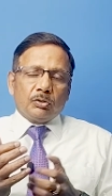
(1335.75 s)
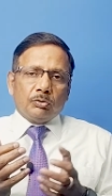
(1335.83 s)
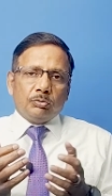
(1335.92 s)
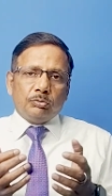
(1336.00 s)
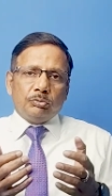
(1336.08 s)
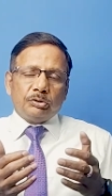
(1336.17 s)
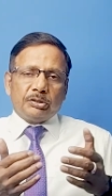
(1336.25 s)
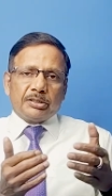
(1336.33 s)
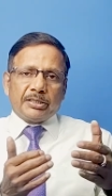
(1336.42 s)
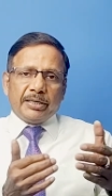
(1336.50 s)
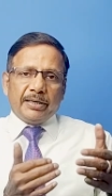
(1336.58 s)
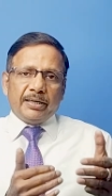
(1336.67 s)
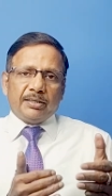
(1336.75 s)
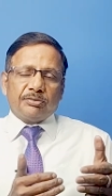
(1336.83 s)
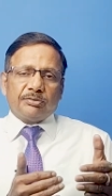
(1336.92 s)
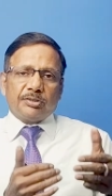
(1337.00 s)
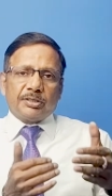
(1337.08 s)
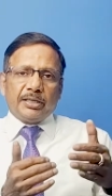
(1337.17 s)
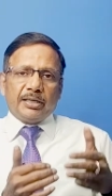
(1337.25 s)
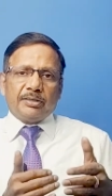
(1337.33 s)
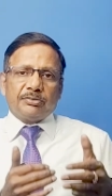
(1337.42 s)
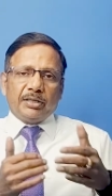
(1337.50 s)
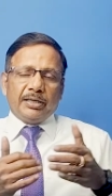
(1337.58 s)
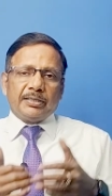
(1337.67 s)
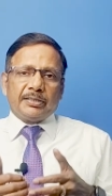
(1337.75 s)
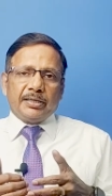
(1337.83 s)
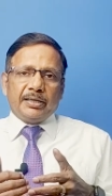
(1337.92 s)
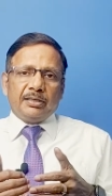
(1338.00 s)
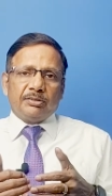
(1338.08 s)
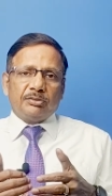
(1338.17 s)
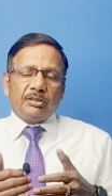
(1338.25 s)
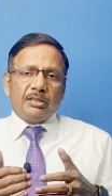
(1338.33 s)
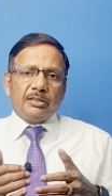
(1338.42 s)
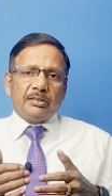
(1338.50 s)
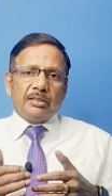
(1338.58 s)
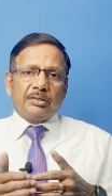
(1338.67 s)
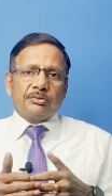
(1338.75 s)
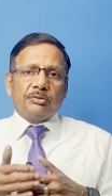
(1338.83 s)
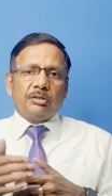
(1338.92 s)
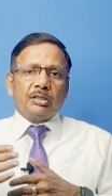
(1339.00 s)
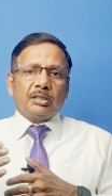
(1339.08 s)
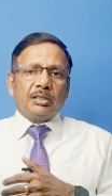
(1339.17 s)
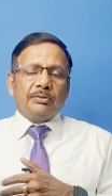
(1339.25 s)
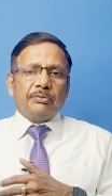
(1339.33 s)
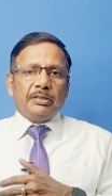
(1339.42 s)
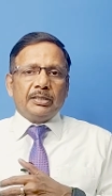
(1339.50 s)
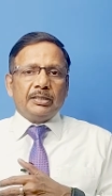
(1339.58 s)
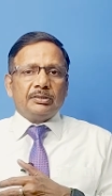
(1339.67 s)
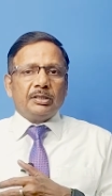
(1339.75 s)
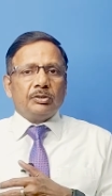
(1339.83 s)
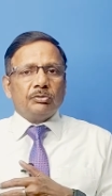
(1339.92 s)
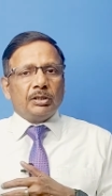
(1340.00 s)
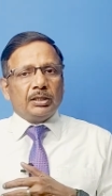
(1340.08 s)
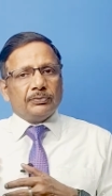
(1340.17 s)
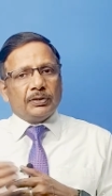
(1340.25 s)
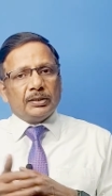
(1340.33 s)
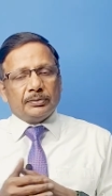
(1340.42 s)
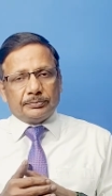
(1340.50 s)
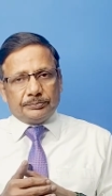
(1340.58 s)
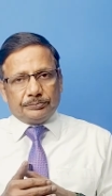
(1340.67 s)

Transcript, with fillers: who takes and takes, does not give anything to anyone.